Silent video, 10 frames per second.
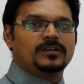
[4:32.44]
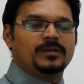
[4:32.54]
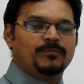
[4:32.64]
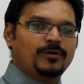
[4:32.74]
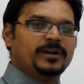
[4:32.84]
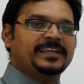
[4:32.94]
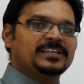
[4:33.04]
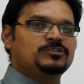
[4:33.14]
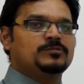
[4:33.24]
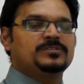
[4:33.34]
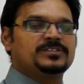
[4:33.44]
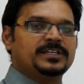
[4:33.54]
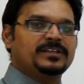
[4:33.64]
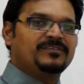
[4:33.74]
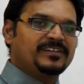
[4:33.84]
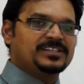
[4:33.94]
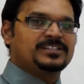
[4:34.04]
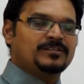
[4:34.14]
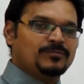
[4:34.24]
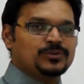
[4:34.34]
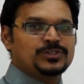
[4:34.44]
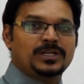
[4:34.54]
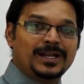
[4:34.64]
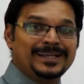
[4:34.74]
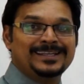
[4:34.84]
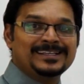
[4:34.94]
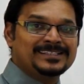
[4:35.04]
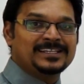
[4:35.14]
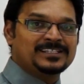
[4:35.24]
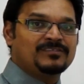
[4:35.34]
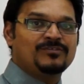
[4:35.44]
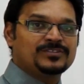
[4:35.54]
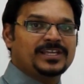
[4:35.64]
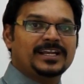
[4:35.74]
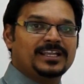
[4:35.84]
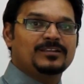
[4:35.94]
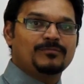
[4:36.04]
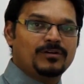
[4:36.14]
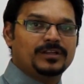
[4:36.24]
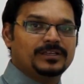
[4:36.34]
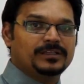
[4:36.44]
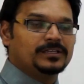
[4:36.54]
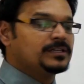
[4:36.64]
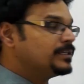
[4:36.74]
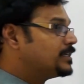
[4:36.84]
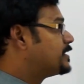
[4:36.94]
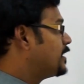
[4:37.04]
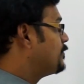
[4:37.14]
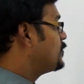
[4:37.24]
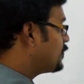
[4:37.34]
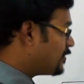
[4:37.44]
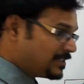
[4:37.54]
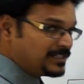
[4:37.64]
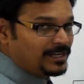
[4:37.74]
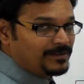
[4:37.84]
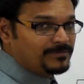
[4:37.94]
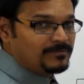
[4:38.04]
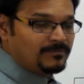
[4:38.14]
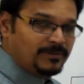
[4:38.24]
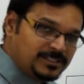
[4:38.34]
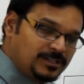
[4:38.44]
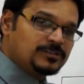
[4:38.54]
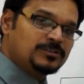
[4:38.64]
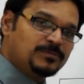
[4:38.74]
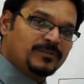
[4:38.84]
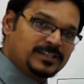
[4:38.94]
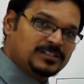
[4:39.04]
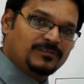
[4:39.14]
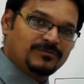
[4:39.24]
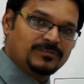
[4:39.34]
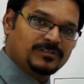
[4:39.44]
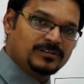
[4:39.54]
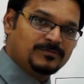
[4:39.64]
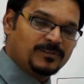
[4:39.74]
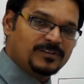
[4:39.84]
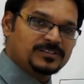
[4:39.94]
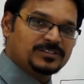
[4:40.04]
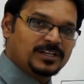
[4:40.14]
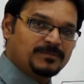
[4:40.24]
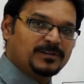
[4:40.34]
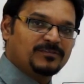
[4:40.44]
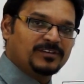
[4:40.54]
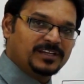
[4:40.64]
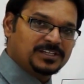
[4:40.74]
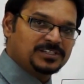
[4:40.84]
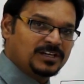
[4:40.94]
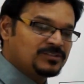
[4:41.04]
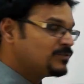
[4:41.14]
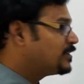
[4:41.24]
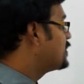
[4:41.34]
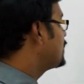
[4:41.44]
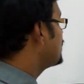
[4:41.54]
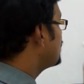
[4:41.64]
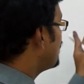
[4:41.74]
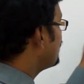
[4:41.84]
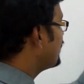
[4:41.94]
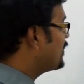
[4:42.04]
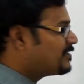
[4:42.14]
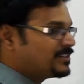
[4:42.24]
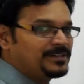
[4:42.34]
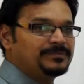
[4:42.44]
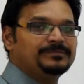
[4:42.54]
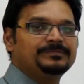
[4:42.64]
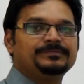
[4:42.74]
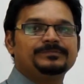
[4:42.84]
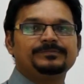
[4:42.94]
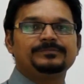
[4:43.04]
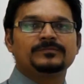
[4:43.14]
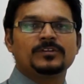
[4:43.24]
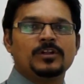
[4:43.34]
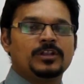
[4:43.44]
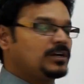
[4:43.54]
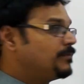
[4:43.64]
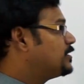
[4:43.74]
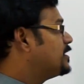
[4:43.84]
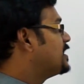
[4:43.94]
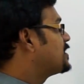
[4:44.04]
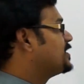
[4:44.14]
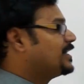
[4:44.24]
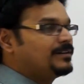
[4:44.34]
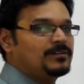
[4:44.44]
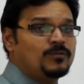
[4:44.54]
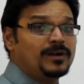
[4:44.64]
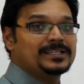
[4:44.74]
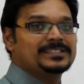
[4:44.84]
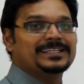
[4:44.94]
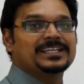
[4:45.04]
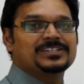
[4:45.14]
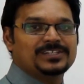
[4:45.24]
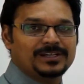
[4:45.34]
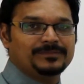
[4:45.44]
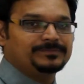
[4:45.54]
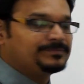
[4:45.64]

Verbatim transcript: The body tends to be in a state of rest or motion until an external force acts on the body. The statement is in first law, but it's also improvised of uh, improvised statement of inertia, so you can say it's a law of inertia. Now coming to inertia, what is inertia?